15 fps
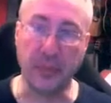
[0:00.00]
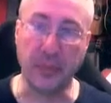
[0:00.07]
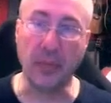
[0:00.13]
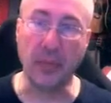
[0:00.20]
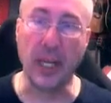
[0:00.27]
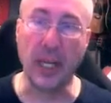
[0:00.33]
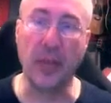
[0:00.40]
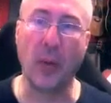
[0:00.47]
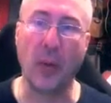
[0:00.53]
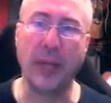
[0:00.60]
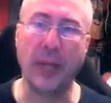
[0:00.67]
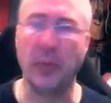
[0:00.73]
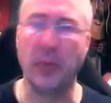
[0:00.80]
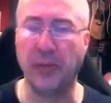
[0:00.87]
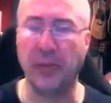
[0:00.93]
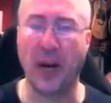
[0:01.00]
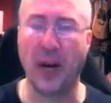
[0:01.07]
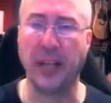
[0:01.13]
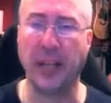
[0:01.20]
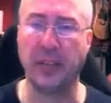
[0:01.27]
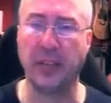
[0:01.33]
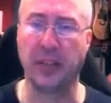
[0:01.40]
And the way that we
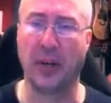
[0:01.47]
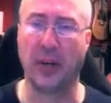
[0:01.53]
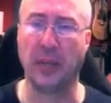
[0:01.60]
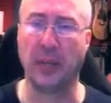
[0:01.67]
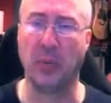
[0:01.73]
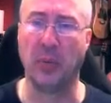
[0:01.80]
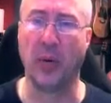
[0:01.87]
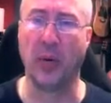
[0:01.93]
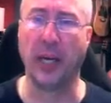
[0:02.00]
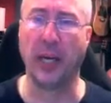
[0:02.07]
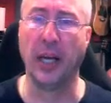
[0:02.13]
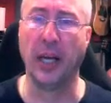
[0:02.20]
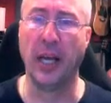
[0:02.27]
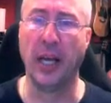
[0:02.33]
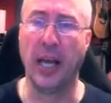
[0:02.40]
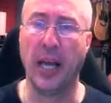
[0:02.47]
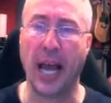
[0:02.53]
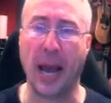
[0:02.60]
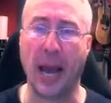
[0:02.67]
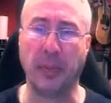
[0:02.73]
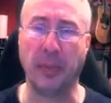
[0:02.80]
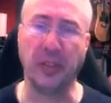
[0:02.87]
find the starting point
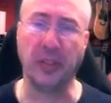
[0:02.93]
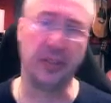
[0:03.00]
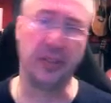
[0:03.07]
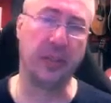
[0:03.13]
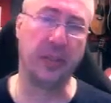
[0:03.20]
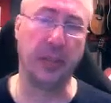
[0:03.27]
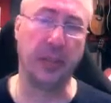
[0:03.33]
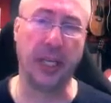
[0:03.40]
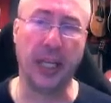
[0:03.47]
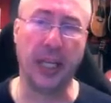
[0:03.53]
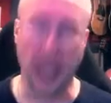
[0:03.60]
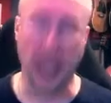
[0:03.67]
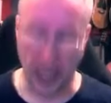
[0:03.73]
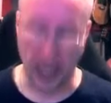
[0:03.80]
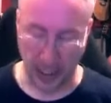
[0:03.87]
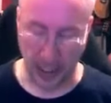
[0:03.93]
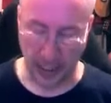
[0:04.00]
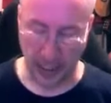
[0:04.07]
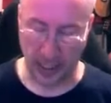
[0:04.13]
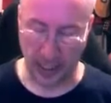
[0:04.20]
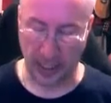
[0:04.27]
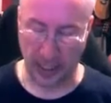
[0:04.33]
happens to be
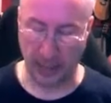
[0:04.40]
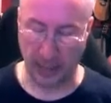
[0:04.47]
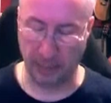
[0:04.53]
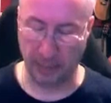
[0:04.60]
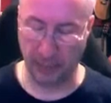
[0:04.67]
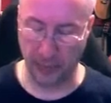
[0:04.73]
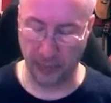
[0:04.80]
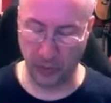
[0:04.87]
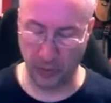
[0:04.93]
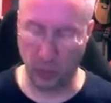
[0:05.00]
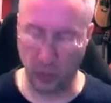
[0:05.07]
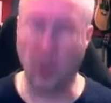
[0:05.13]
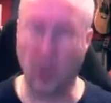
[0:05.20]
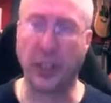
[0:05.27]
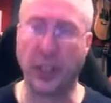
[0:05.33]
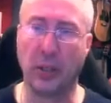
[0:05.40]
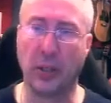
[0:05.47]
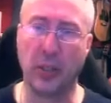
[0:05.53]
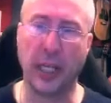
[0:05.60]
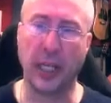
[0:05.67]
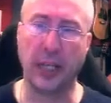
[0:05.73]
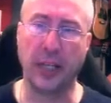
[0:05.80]
when you're
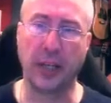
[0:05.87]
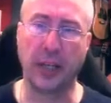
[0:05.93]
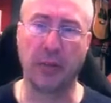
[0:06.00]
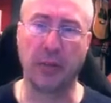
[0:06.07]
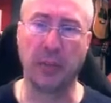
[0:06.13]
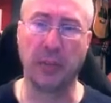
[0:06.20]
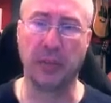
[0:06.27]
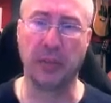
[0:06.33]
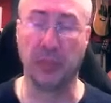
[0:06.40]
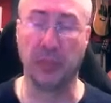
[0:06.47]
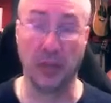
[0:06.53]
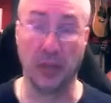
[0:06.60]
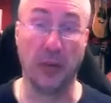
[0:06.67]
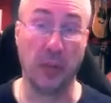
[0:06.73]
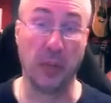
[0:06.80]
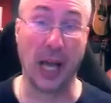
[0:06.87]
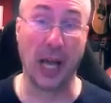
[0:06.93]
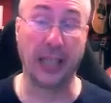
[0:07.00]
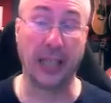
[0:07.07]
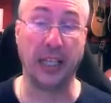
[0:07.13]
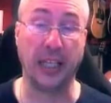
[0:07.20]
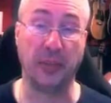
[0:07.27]
looking at the groups of
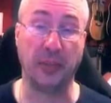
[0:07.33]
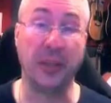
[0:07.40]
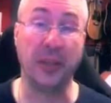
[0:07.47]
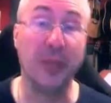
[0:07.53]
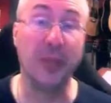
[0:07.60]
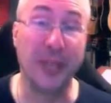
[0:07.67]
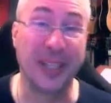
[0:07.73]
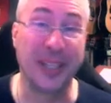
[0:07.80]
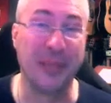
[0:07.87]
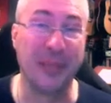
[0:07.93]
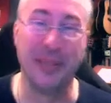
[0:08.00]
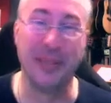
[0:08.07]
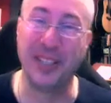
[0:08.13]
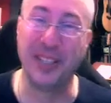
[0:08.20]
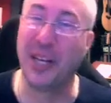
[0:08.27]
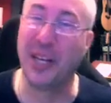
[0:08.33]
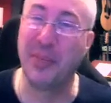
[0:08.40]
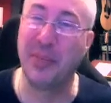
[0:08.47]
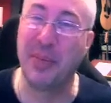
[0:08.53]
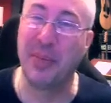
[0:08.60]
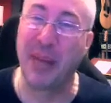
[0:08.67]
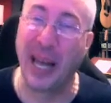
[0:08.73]
black keys. We do look at them. We shan't
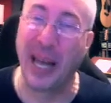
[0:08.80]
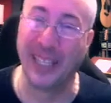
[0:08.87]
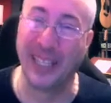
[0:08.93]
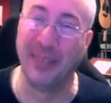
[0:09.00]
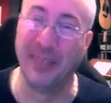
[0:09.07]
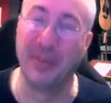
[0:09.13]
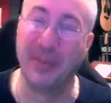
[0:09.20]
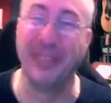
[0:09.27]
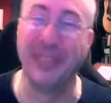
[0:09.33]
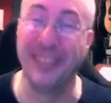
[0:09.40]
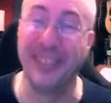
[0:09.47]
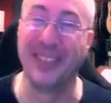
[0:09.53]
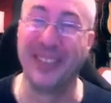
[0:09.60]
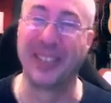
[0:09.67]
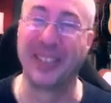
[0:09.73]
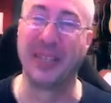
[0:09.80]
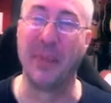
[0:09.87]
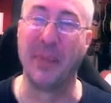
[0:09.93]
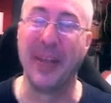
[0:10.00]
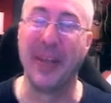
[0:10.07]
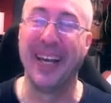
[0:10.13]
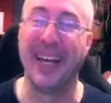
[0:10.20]
be playing them, but we do look at them.
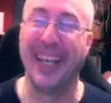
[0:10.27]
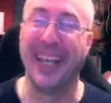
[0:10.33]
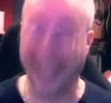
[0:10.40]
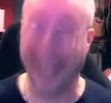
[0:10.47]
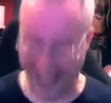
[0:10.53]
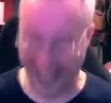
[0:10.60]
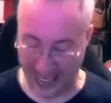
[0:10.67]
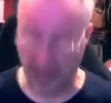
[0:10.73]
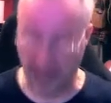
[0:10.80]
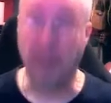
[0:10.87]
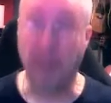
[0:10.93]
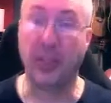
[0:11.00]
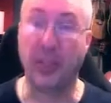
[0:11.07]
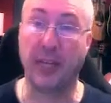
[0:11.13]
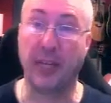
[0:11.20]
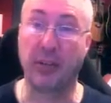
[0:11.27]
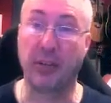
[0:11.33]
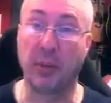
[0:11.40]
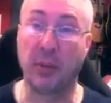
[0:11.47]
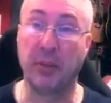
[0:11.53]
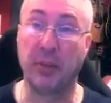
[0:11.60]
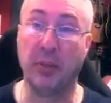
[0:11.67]
You have a
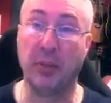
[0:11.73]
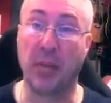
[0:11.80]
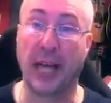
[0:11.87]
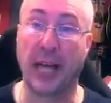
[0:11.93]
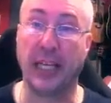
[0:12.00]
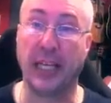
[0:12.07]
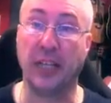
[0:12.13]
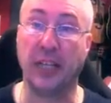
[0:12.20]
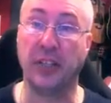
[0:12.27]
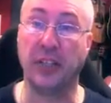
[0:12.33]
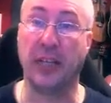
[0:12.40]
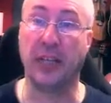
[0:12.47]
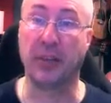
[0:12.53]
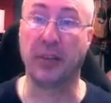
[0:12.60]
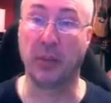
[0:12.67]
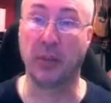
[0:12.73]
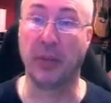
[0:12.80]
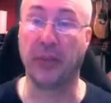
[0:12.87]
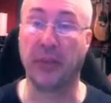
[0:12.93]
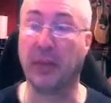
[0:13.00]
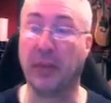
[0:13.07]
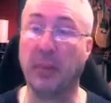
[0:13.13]
group of 2 black keys and you have a group of
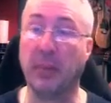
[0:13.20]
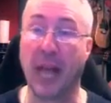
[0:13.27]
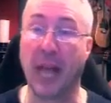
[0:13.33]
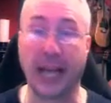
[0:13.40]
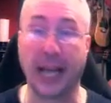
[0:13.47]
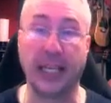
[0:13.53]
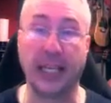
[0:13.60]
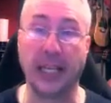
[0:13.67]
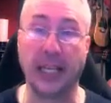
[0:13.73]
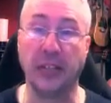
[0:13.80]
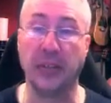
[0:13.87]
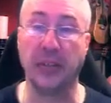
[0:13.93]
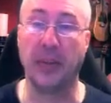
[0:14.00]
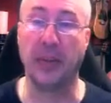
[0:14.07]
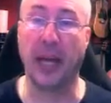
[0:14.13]
3 black keys.